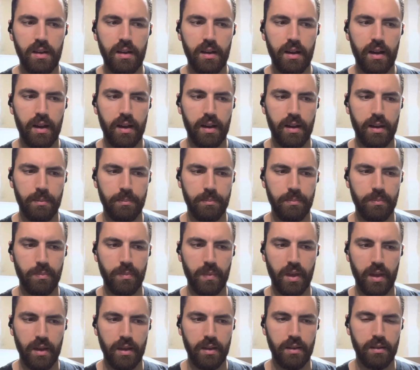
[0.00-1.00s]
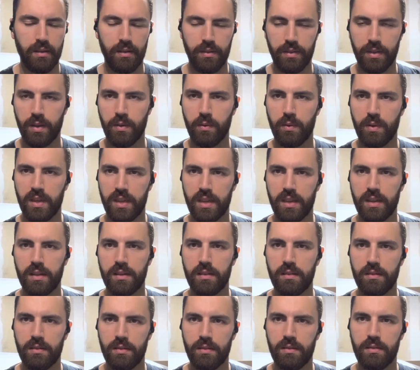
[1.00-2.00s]
um, I, I think we
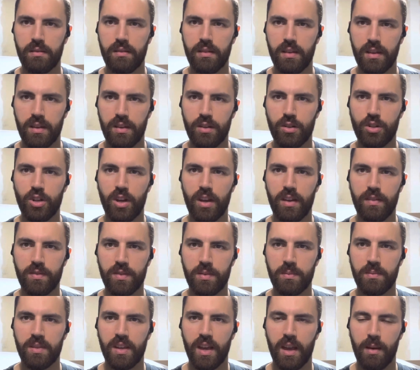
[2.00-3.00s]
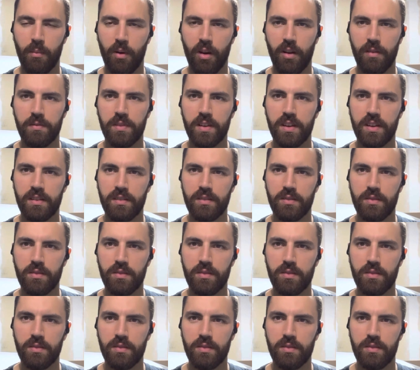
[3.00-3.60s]
can shave some time off that.